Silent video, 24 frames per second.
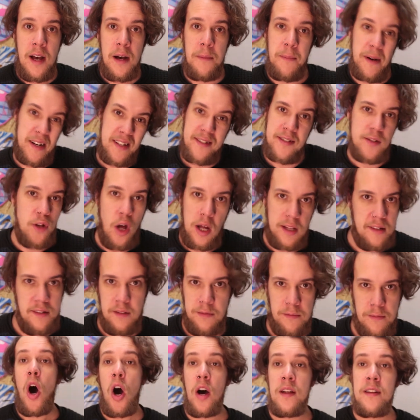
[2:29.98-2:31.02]
but it's not.
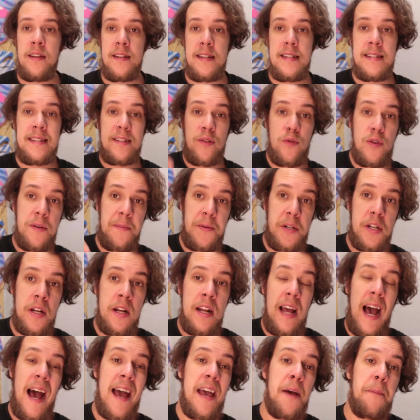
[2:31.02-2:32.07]
On the
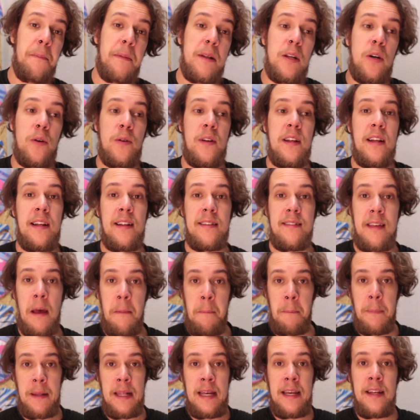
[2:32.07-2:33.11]
description, I uploaded a
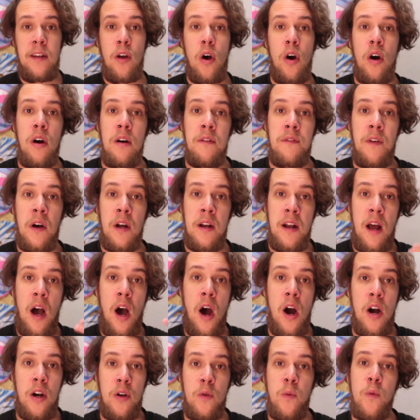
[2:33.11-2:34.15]
template of an
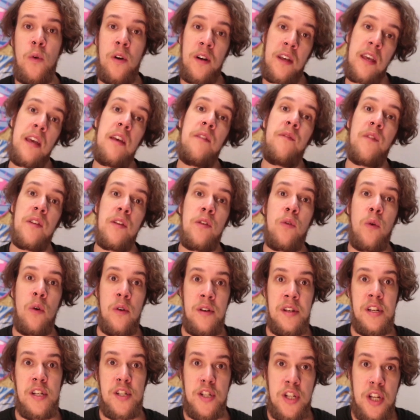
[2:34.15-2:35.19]
artwork
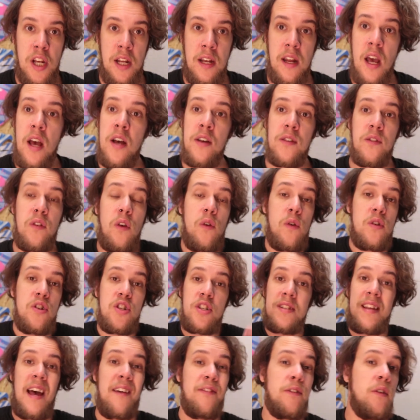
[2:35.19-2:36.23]
inventory sheet, so you
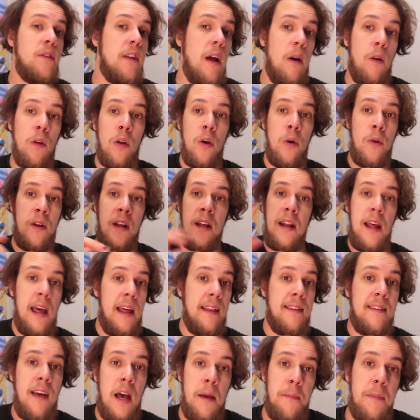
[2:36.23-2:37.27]
just have to download it
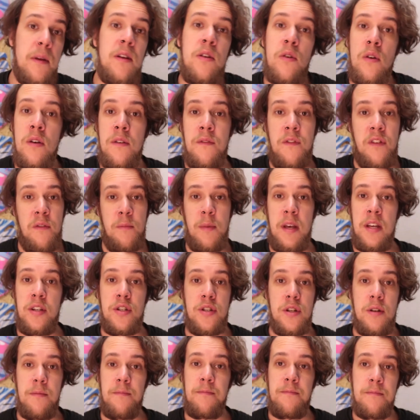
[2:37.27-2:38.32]
and type in your
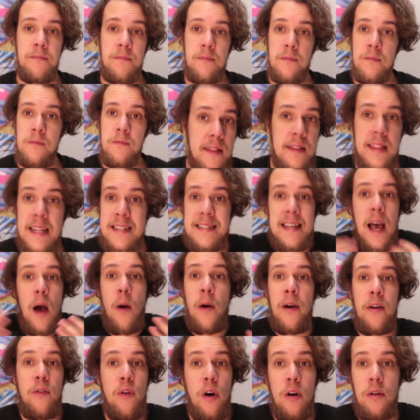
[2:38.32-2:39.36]
information. That's how
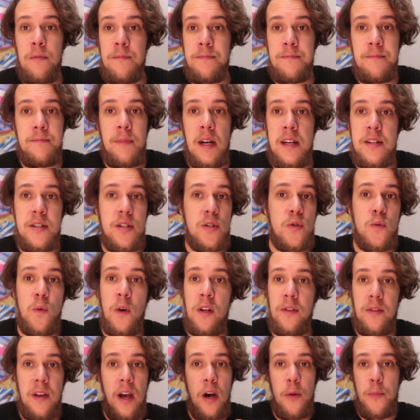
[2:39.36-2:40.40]
I roll. I just
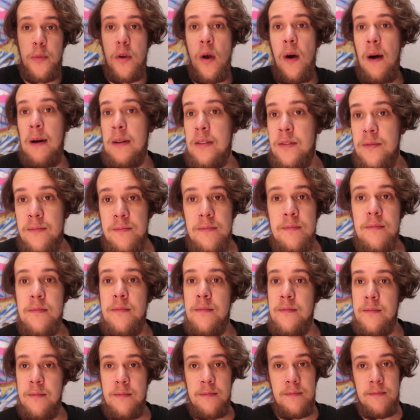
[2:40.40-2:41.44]
want to help you out.
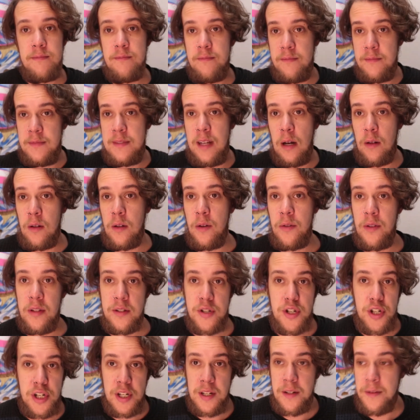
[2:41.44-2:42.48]
Download the
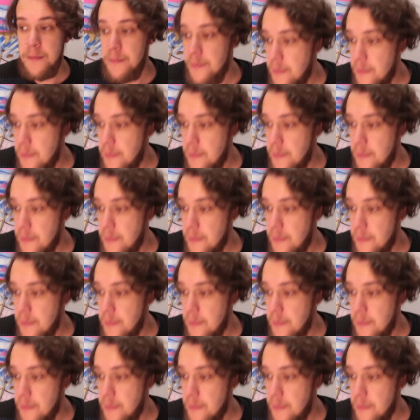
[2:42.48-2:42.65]
sheet.